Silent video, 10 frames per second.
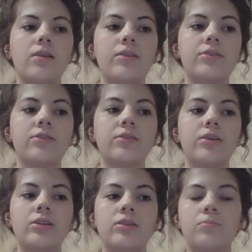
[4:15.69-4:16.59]
this
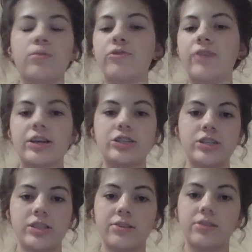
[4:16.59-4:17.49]

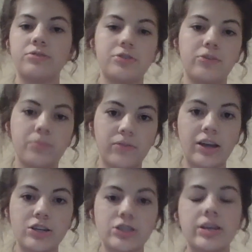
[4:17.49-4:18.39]
perfection, this illusion of
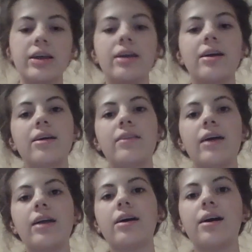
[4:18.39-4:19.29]
perfection
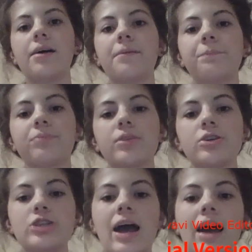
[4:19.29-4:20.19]
that
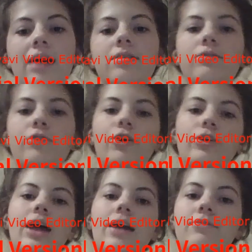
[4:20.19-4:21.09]
she had for
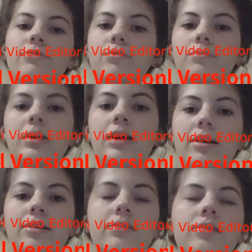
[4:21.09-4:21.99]
her life,
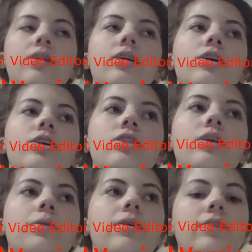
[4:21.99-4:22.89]
because
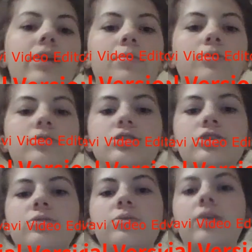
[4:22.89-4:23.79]
they were never able
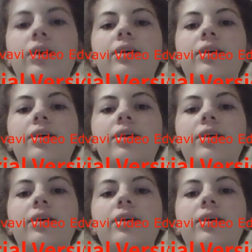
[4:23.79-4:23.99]
to